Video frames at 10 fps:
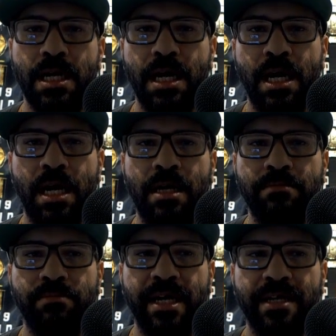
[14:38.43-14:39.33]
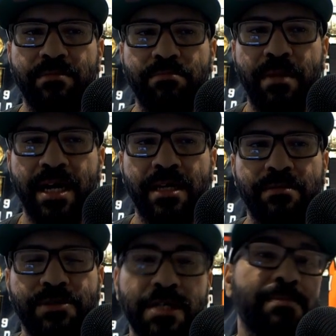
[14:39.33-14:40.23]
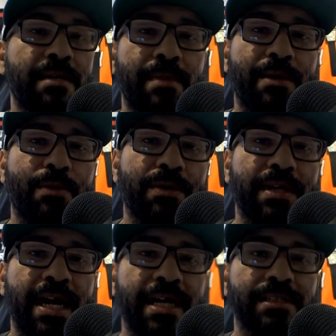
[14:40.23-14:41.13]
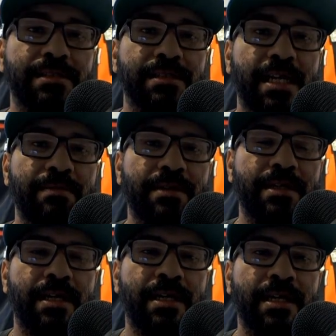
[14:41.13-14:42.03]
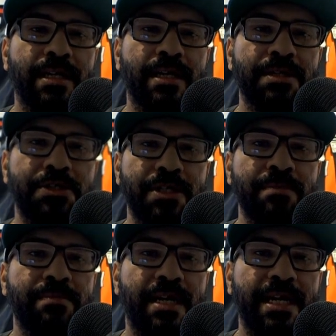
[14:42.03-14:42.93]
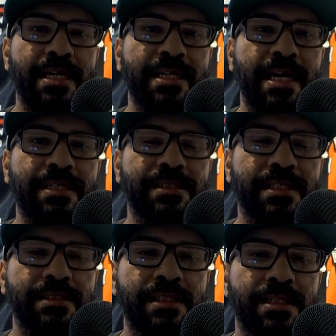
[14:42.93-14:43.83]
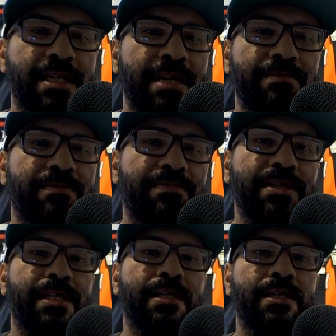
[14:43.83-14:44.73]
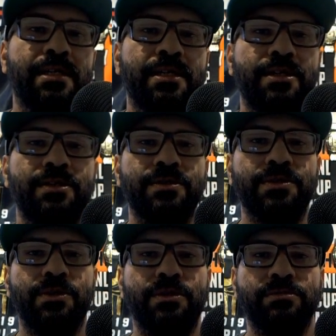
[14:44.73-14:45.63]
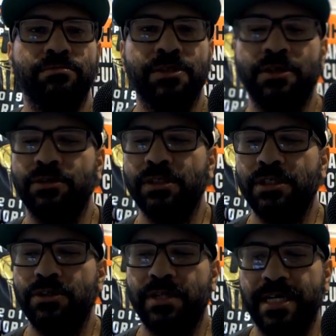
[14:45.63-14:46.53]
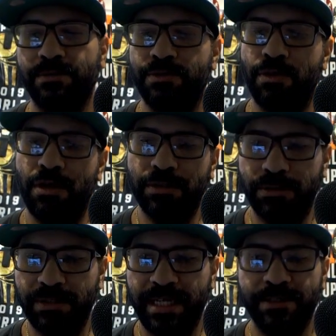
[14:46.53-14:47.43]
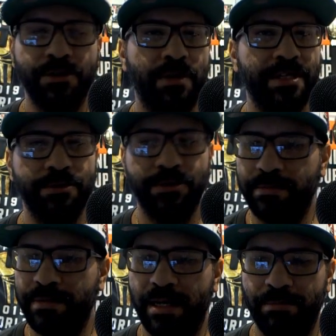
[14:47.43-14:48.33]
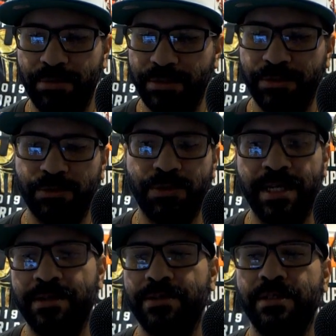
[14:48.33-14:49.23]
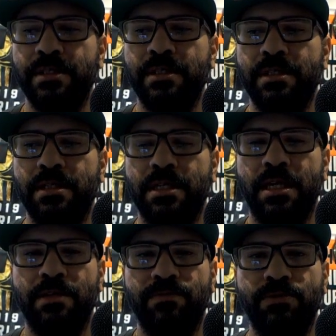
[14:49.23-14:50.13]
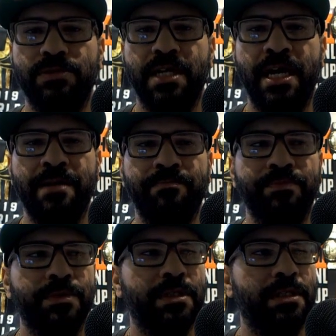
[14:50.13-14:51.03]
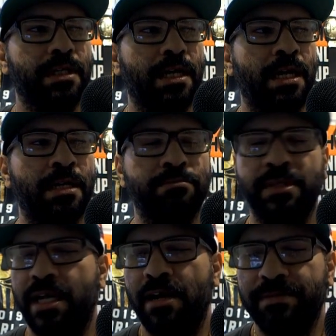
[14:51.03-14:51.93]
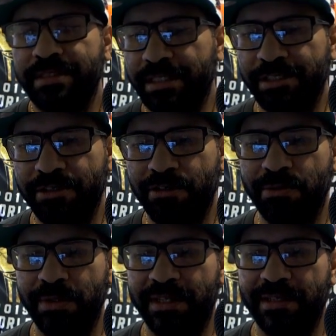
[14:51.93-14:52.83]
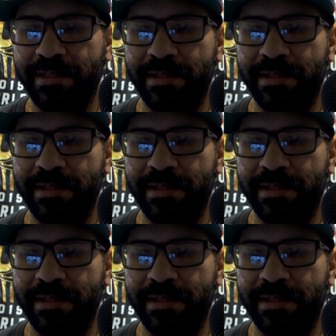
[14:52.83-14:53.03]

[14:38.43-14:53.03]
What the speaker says: my gym that my work has. They have a gym that I can access anytime for free. So, you know, you guys would know also that, you know, I used to be a personal trainer full time, but obviously, you know, with